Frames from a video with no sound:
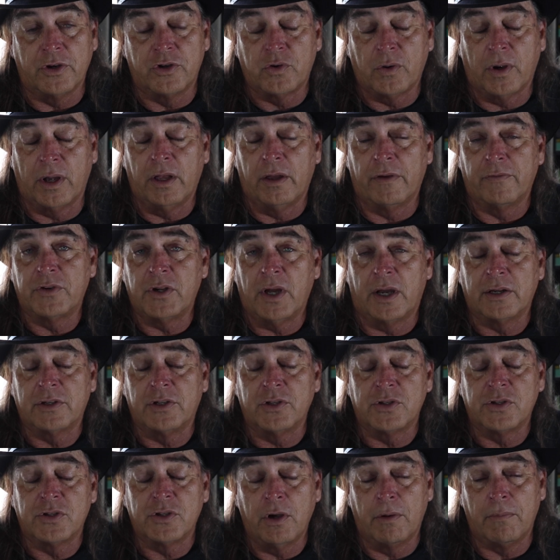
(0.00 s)
the trail. I've talked
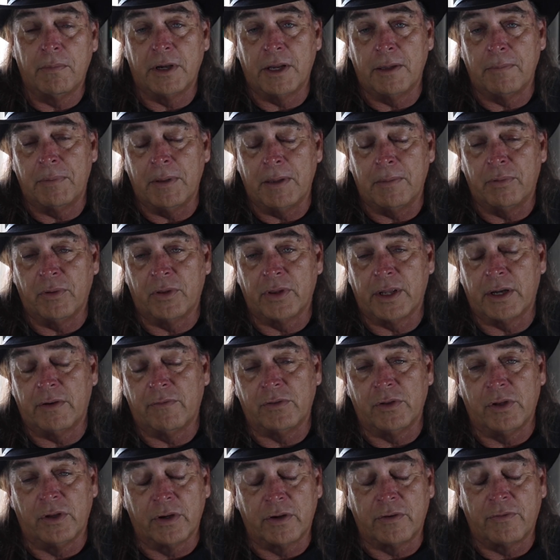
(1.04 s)
to so many people that
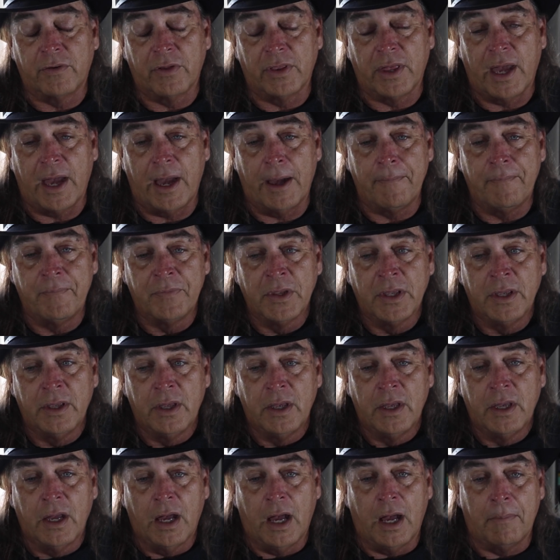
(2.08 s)
have looked for that.
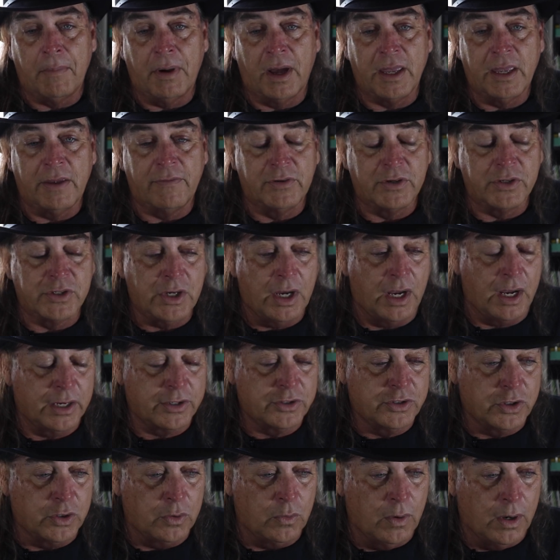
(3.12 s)
Um, I even
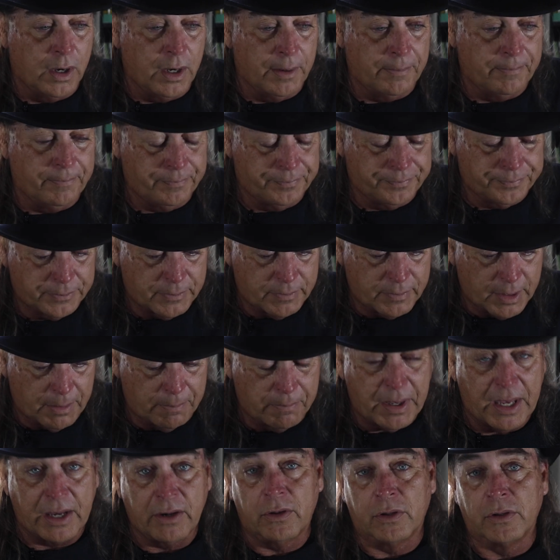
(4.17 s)
talked to um,
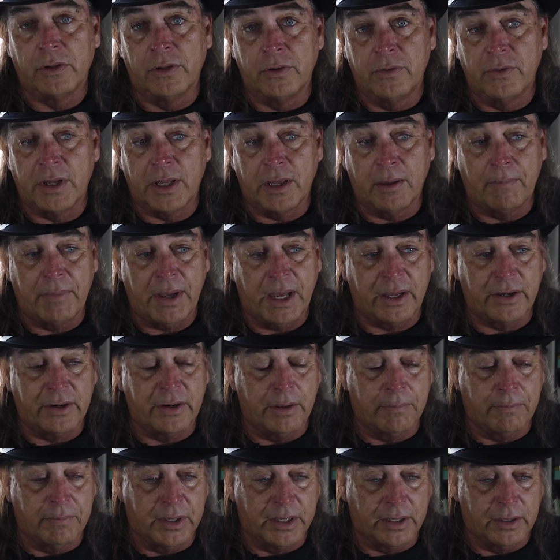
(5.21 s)
Baker Looney about it
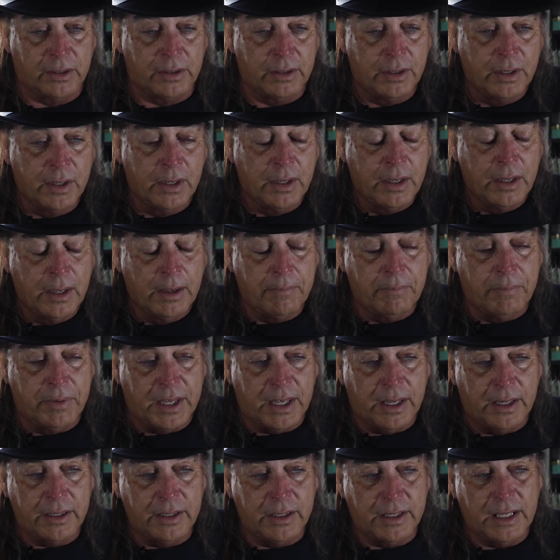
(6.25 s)
a bit,
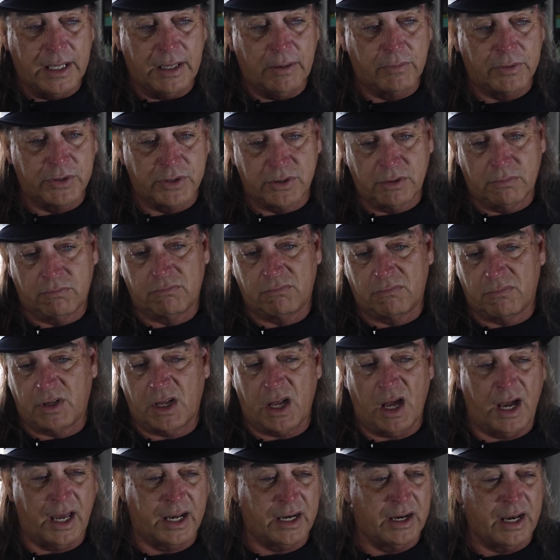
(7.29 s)
bit, and he was
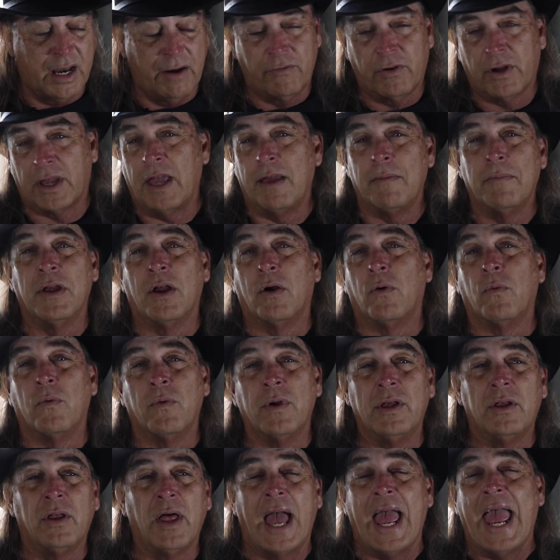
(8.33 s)
kind of never gave me a
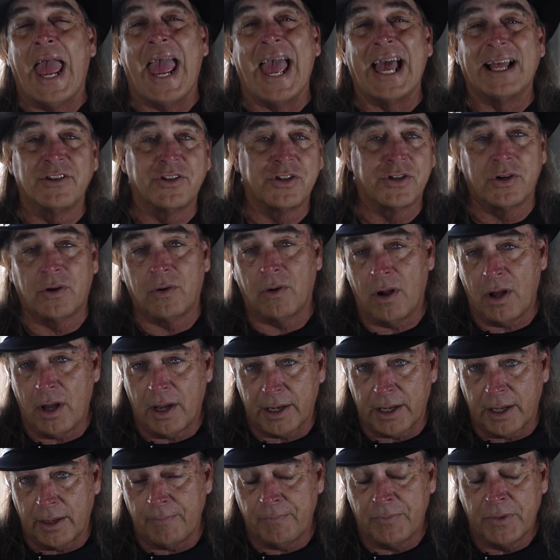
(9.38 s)
real answer
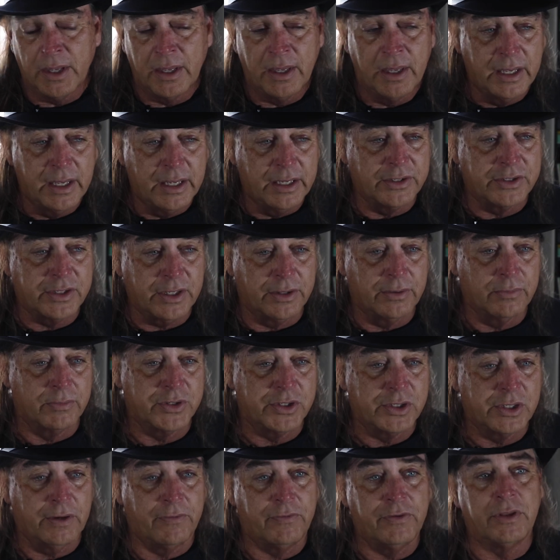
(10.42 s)
on it. He said there
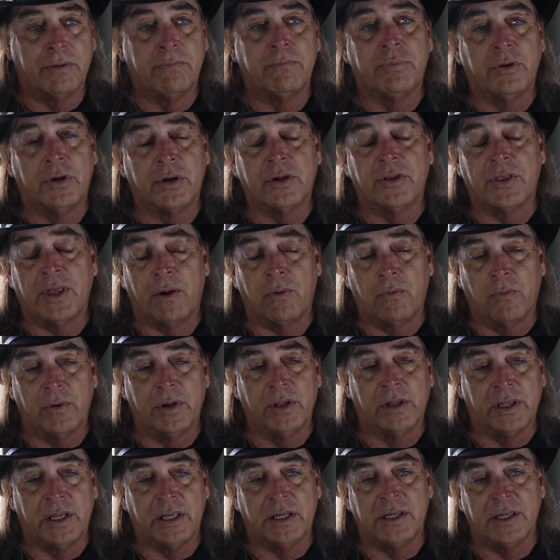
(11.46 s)
was stuff in the book that
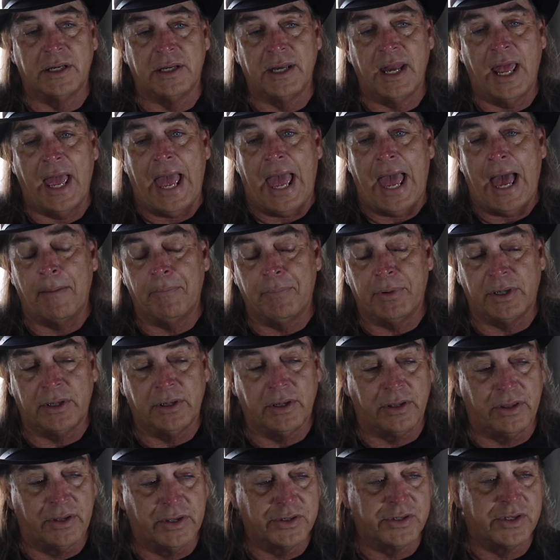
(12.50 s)
really didn't
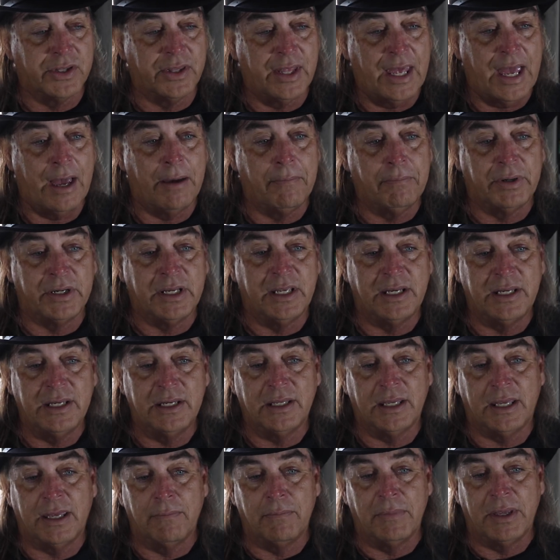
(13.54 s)
happen and this and that, but he
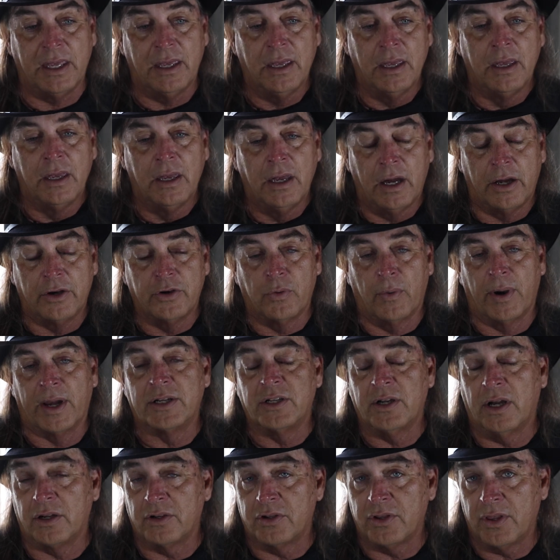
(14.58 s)
didn't give me a
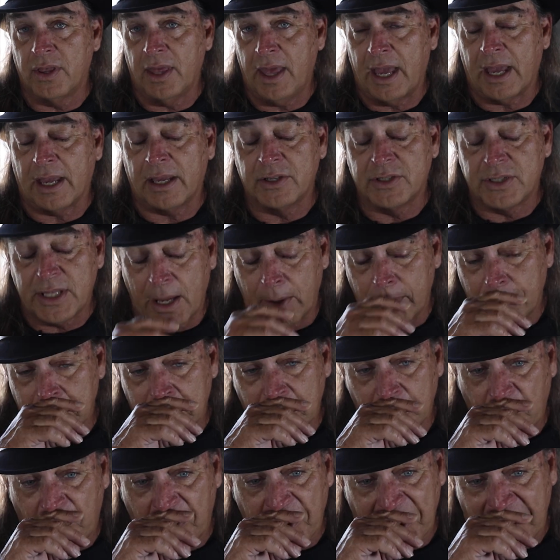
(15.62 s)
direct answer to that because that
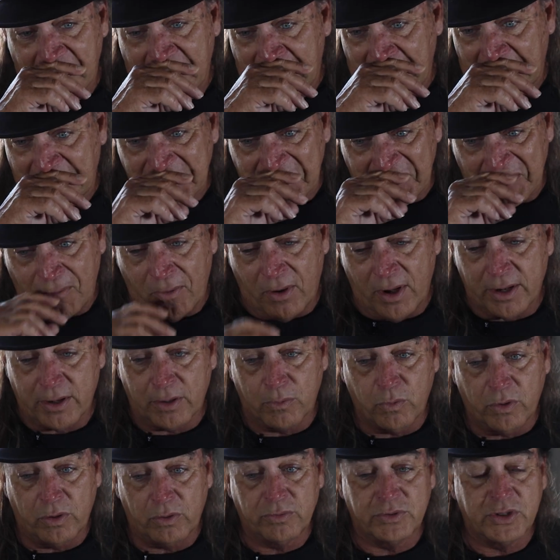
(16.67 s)
was one of the things I
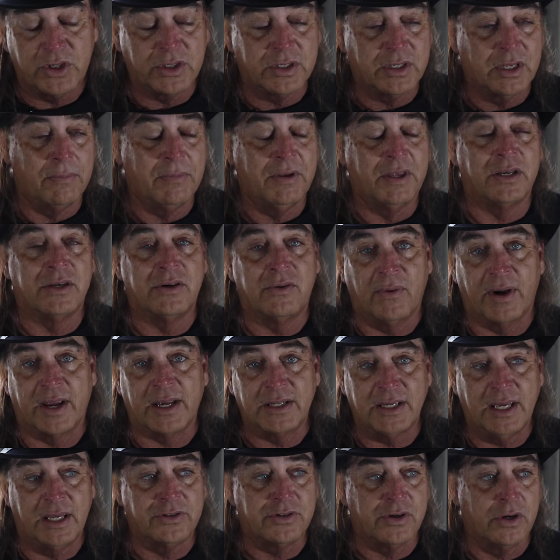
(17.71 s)
wanted. Well, just give me a
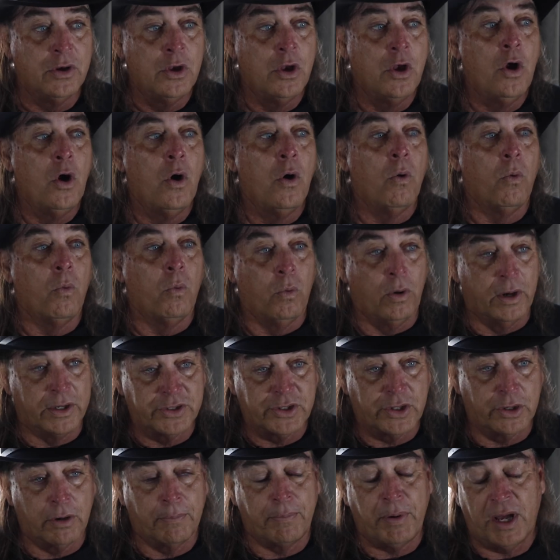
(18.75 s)
direct answer.
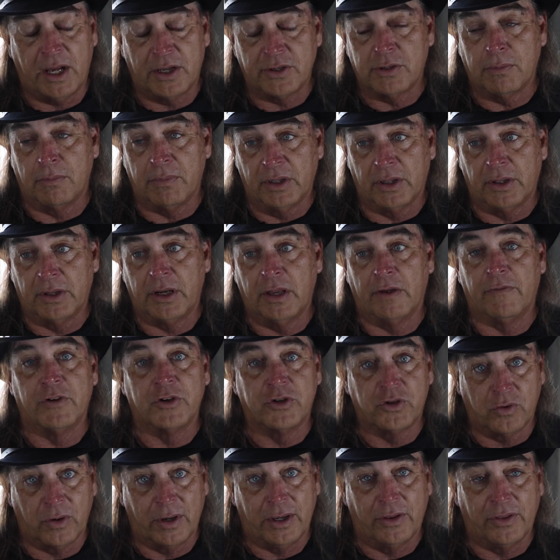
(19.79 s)
Was there a possibility of a
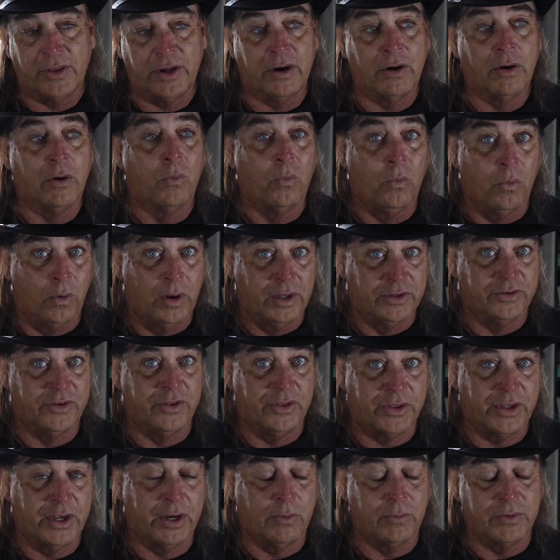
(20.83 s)
trail there or
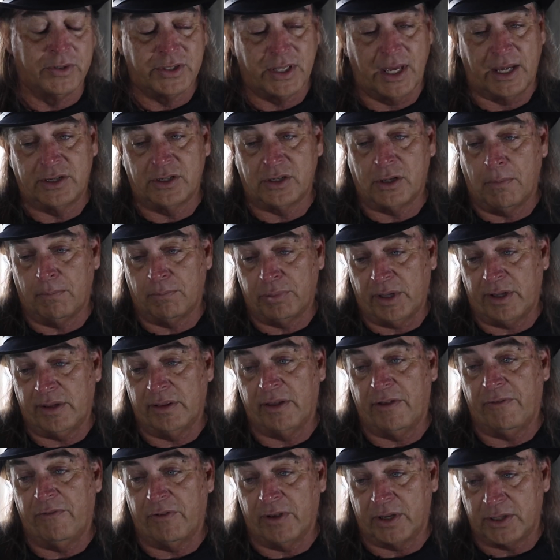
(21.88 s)
wasn't there? Was that
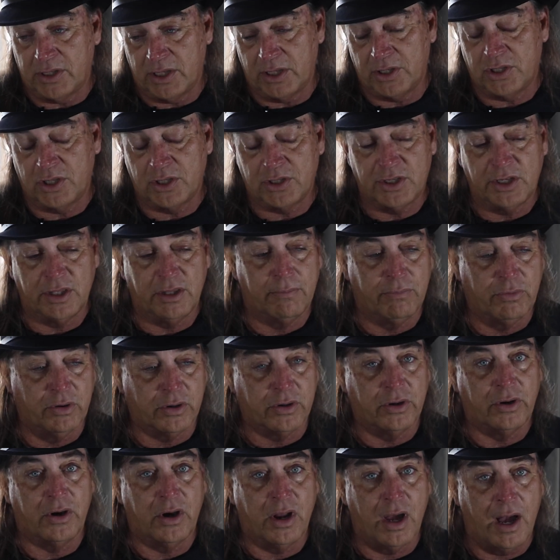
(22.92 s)
completely fictitious in the
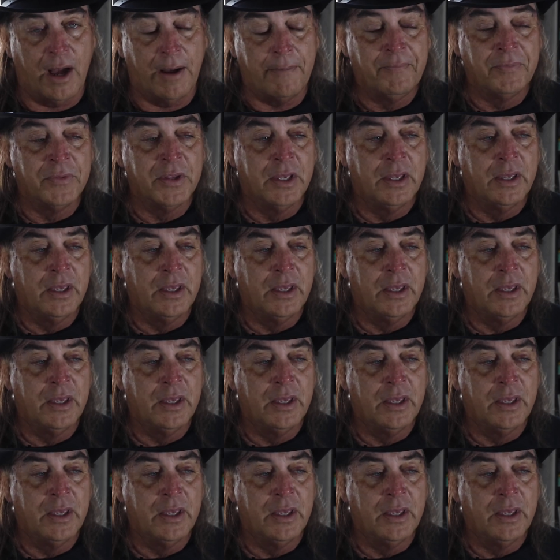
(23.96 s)
book or not?